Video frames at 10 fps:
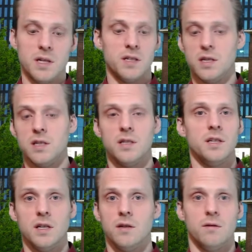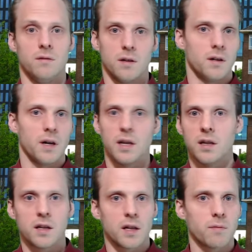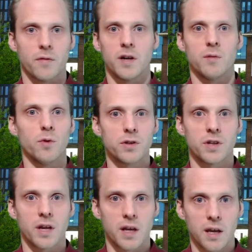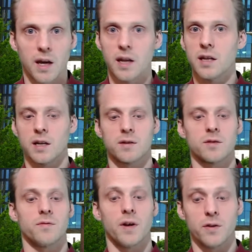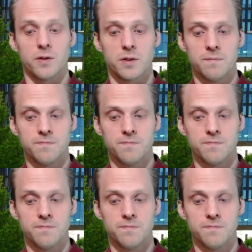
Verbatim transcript: C, D, uh, any type of variables taking any kind of values.